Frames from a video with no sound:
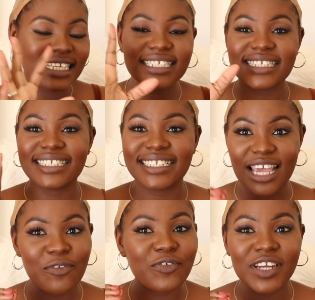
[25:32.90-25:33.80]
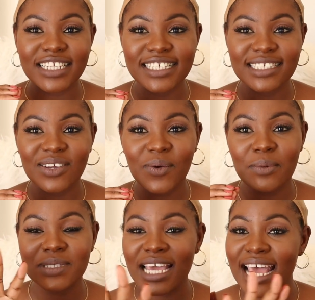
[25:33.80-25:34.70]
This definitely
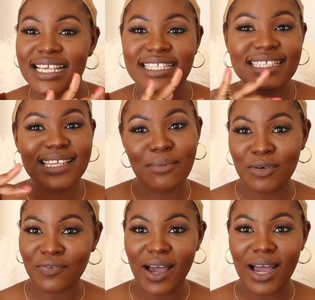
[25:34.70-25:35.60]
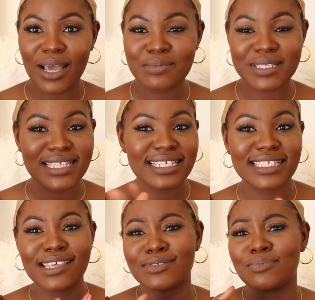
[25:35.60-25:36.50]
screams summer vibes.
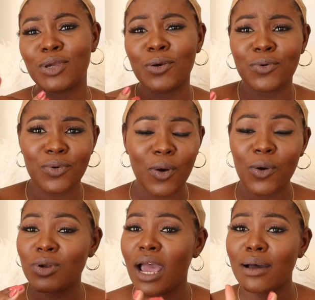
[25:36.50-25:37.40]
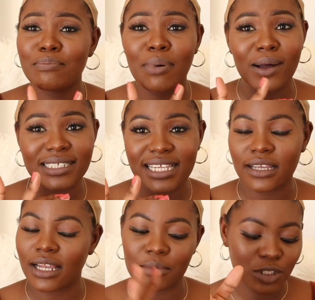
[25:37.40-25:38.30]
This gives me grown boss.
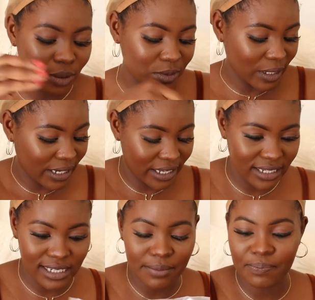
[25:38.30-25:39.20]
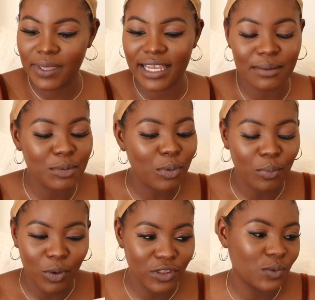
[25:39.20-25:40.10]
Let me stop talking. Let me
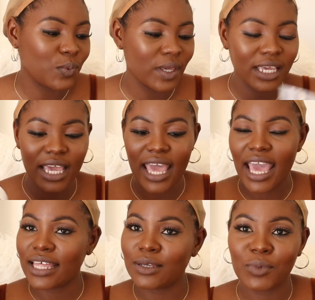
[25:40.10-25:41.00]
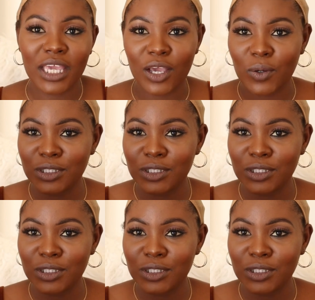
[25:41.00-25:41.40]
pop on the wig and then we can